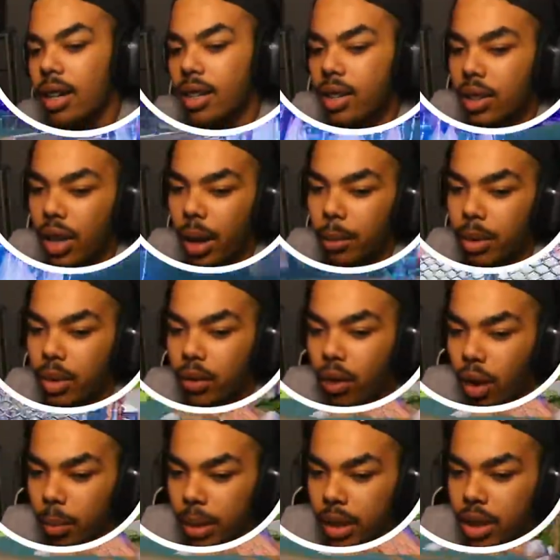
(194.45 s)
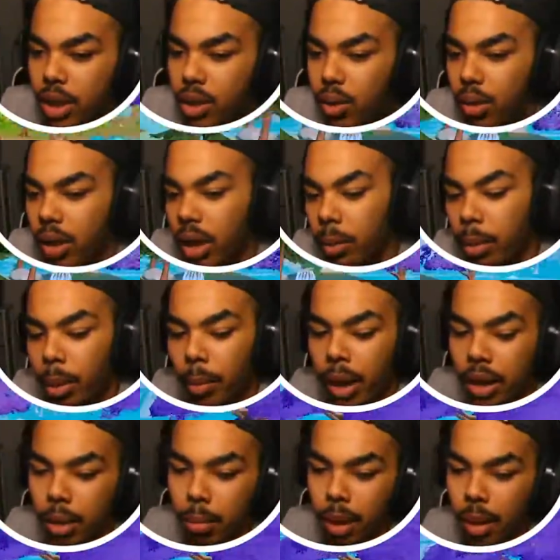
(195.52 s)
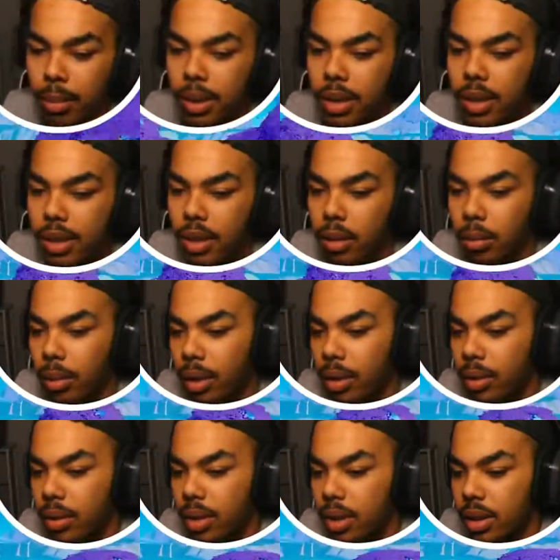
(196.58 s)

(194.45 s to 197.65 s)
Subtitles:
So now I'm just farming this tree up, about to pop these slurp barrels.